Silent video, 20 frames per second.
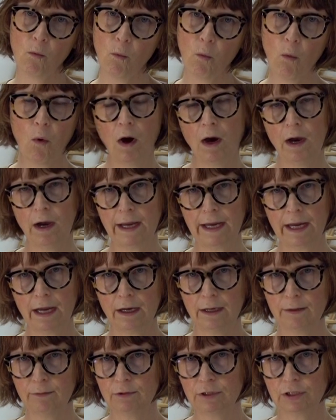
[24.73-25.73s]
why
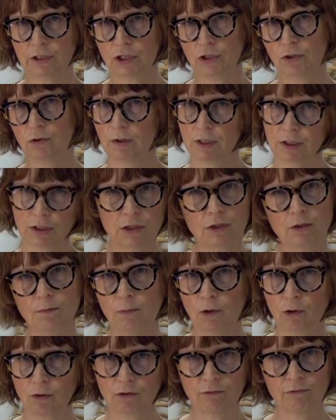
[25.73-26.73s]
I would do a
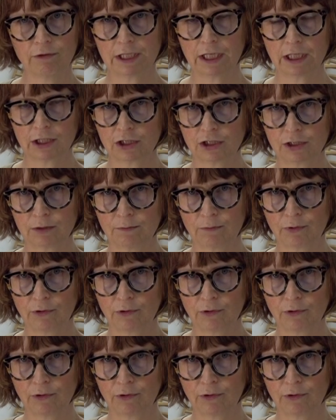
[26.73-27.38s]
2-block reduction